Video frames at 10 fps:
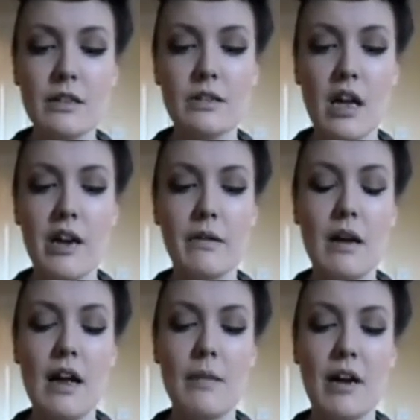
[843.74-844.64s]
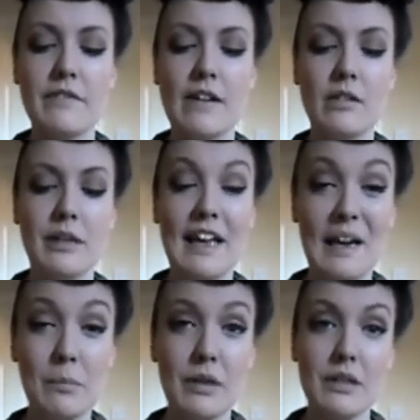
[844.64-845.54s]
So I found them in
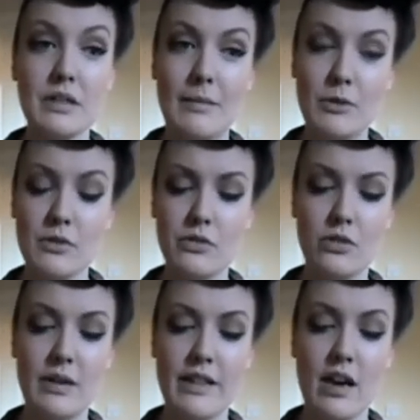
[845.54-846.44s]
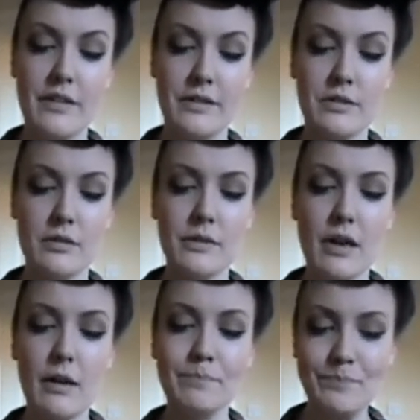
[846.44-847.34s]
Cambridge. I'm not sure where their other
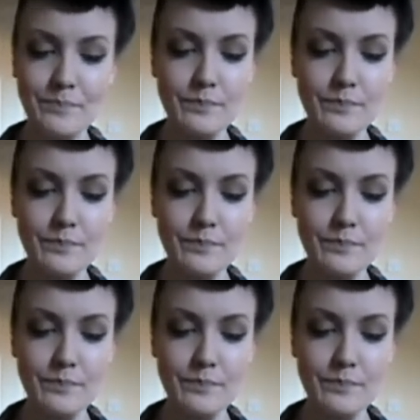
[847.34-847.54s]
stores are.